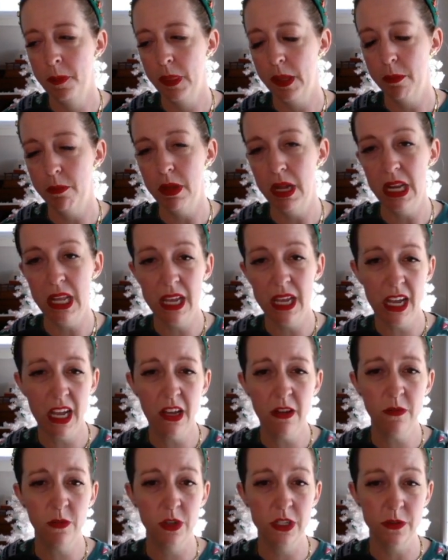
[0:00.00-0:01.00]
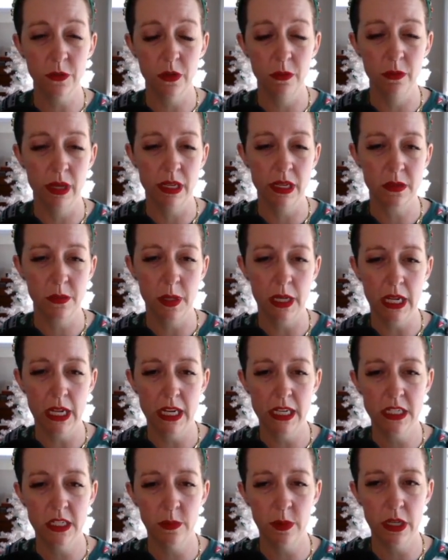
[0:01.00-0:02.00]
media, for different mixed
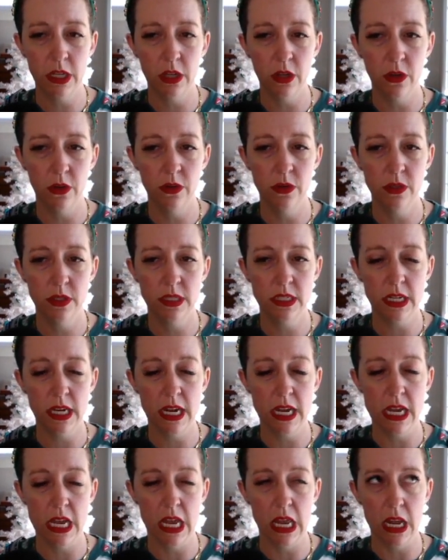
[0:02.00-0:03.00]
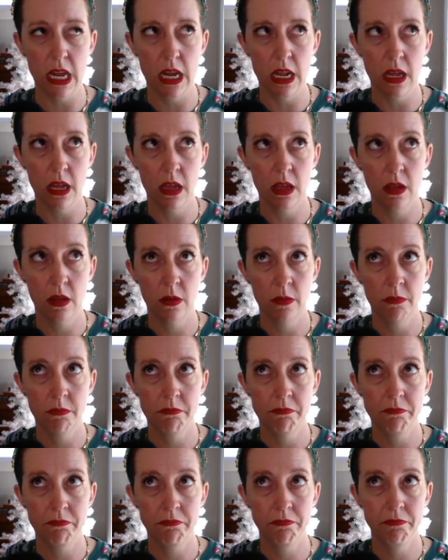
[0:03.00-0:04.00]
media to be used in
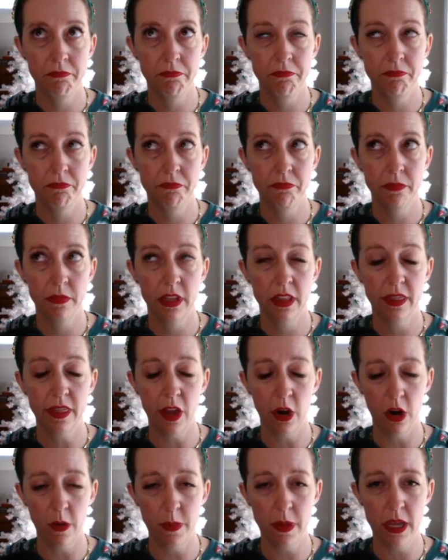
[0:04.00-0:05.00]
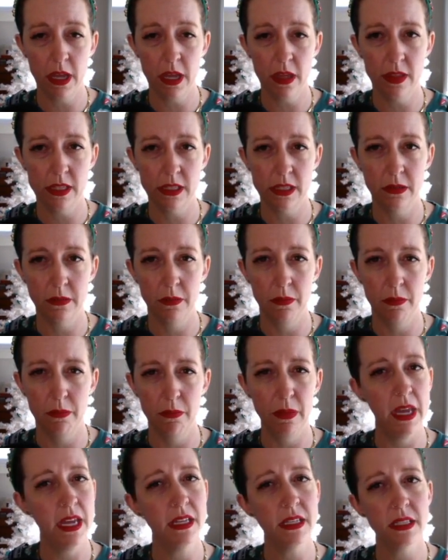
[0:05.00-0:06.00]
therapy that's
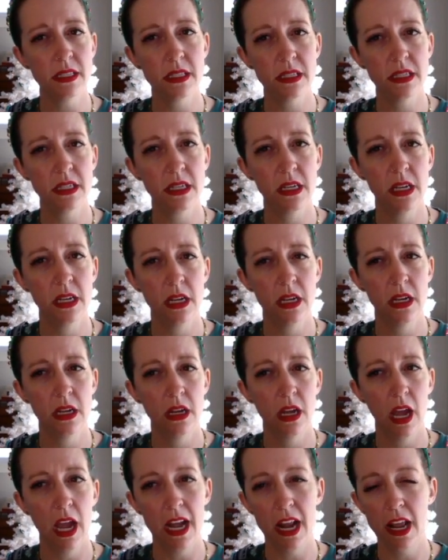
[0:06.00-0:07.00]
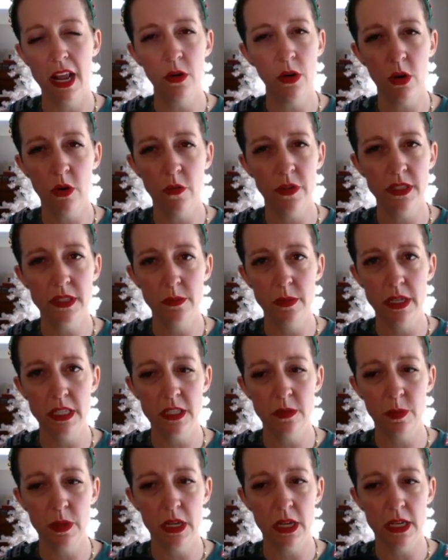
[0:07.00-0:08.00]
missed. And I don't know if it's
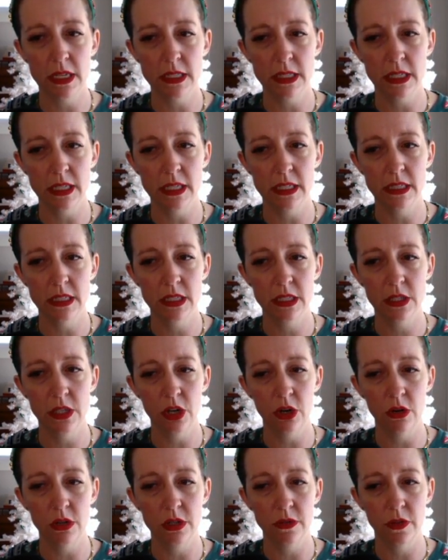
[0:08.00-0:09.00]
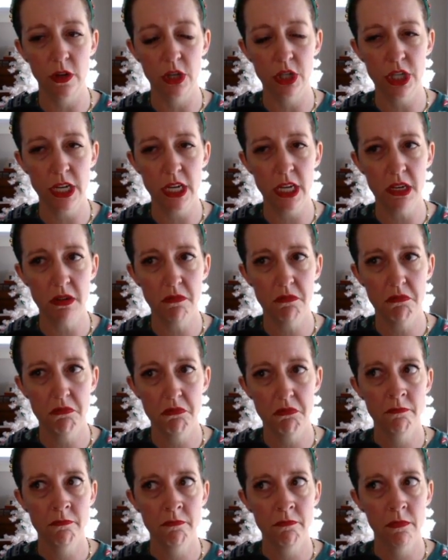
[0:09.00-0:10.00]
missed because it's neurodivergent,
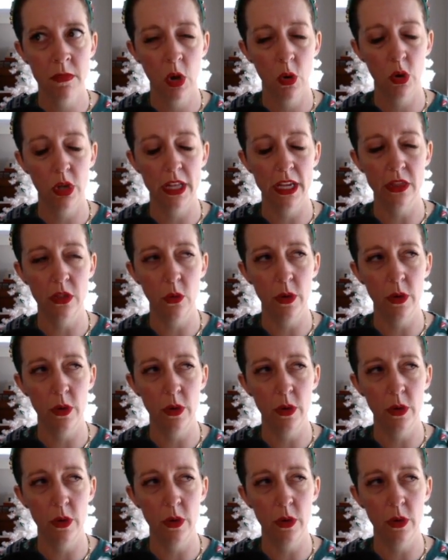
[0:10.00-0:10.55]
or like the